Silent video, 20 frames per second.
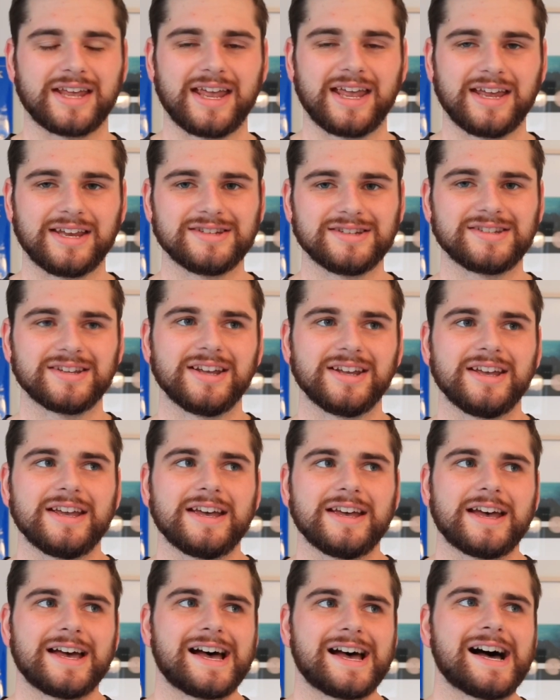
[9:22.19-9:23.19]
And
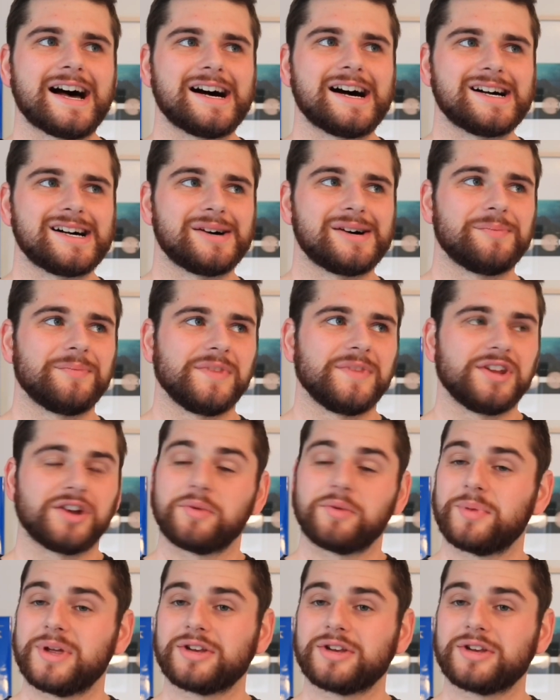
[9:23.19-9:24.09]
you know,